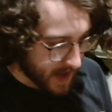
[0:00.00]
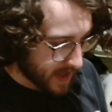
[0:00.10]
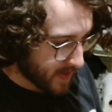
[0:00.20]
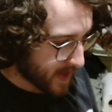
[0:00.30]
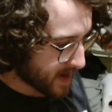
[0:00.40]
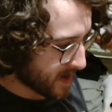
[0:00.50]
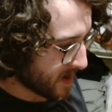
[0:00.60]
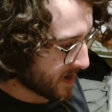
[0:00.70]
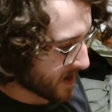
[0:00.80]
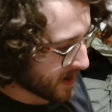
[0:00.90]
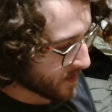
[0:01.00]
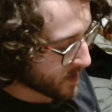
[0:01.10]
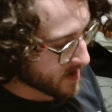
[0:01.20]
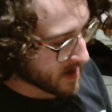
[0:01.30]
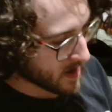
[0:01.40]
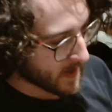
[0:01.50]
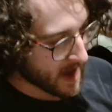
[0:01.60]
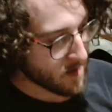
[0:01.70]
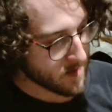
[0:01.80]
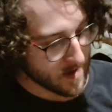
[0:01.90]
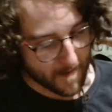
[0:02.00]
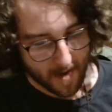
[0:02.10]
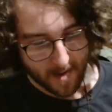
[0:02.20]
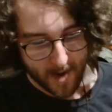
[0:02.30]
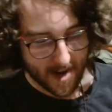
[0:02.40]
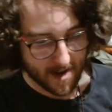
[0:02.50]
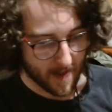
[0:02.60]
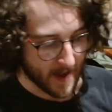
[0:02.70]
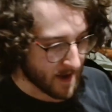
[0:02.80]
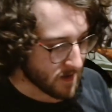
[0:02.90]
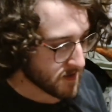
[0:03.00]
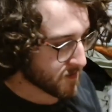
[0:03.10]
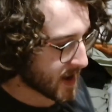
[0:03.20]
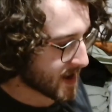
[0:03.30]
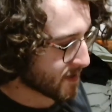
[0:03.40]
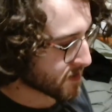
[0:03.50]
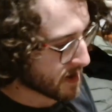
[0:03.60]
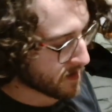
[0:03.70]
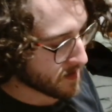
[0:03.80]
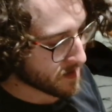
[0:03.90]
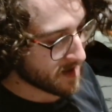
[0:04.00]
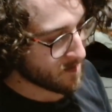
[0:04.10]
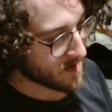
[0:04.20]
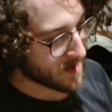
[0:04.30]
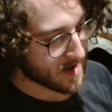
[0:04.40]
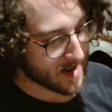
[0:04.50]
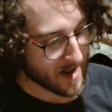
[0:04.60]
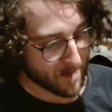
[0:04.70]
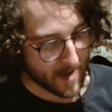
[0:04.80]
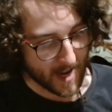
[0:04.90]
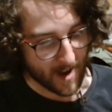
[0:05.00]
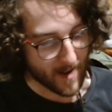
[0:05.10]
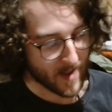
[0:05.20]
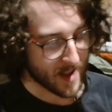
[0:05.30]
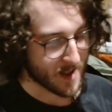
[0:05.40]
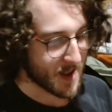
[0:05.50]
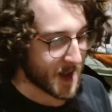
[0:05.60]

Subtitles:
And then I would go down to the house, and he'd follow me down to the house and wait outside on the steps, and then I'd come back out, and then